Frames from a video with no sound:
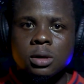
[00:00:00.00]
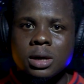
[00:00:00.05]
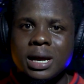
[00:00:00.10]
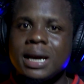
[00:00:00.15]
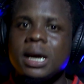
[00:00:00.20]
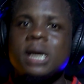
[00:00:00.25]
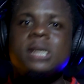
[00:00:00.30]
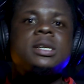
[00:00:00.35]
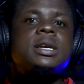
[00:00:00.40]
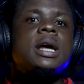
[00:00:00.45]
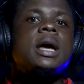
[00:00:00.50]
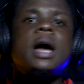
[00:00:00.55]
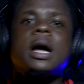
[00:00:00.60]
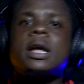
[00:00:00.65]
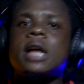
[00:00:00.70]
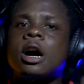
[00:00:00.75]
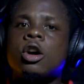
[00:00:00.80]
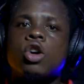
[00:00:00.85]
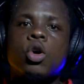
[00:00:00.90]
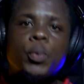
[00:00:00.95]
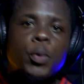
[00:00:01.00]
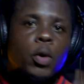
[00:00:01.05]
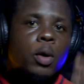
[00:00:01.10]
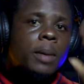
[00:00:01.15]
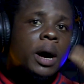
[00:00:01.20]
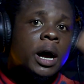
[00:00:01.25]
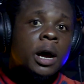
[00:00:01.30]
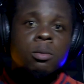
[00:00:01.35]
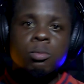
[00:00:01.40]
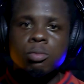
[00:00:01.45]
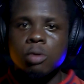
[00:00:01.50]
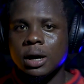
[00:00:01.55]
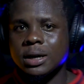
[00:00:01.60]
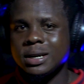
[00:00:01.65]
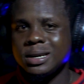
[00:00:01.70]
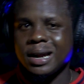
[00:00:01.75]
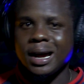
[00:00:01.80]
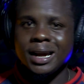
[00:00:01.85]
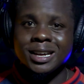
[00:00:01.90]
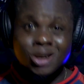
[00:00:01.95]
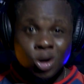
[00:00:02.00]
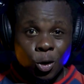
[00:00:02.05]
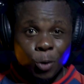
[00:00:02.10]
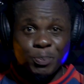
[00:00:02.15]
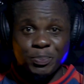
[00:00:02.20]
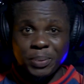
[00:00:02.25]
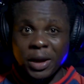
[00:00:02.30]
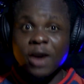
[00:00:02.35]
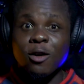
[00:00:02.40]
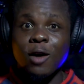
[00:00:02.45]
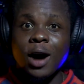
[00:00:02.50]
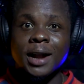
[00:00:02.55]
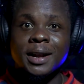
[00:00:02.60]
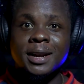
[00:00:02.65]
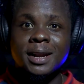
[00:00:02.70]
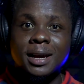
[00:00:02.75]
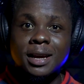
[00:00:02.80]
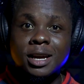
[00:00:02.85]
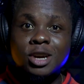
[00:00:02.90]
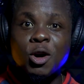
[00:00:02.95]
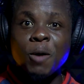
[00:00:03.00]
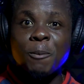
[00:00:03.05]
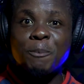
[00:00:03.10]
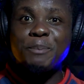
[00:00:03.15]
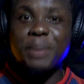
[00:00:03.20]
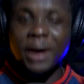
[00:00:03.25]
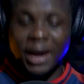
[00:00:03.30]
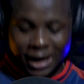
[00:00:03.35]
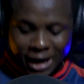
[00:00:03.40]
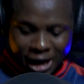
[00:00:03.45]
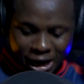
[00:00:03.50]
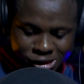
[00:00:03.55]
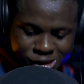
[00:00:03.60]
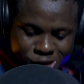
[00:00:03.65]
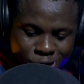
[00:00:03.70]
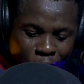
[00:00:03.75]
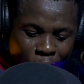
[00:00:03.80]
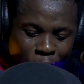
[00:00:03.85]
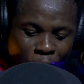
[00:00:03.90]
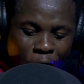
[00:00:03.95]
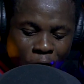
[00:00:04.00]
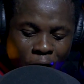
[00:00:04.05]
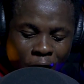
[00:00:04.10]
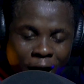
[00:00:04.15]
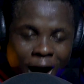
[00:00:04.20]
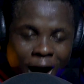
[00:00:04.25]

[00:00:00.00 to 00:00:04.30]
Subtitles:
Every day, I'm going to pay one day. You go pay one day. You go pay. Let's go.